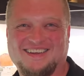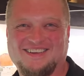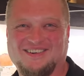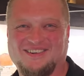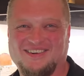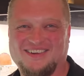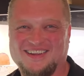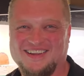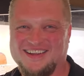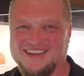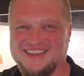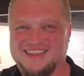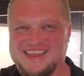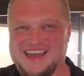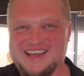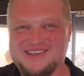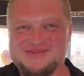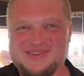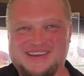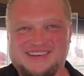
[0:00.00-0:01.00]
thank you, man.
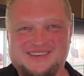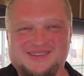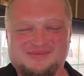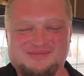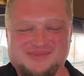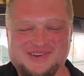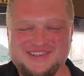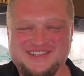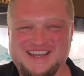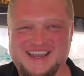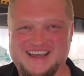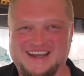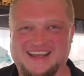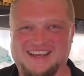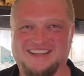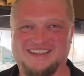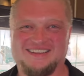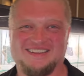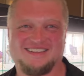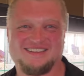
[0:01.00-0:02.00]
Thanks, man. Brother. Appreciate it.
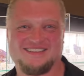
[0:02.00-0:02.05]
Be